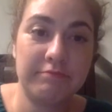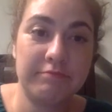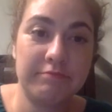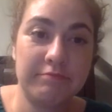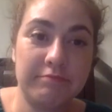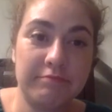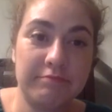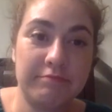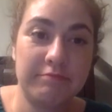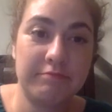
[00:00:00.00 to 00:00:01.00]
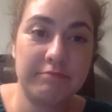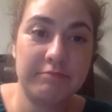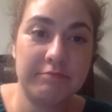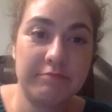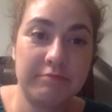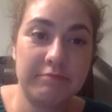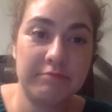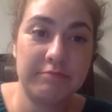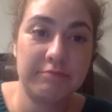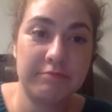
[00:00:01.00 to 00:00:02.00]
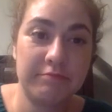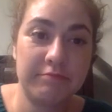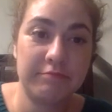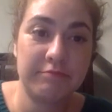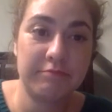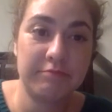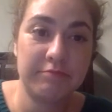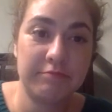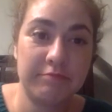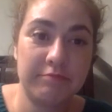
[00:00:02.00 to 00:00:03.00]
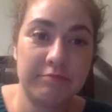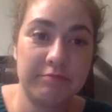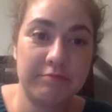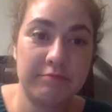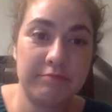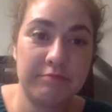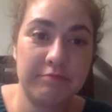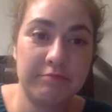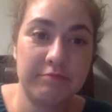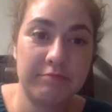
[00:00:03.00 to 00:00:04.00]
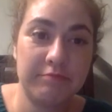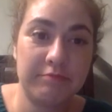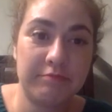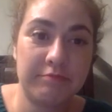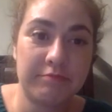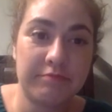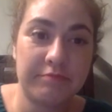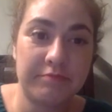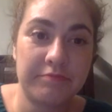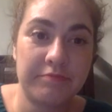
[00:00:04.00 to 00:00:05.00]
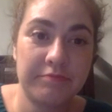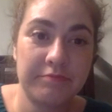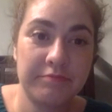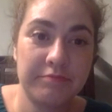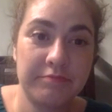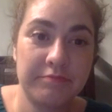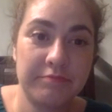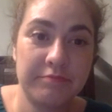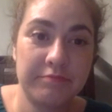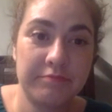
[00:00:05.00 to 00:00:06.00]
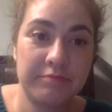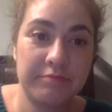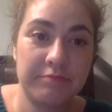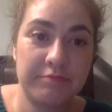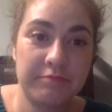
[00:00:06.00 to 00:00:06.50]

(not speaking)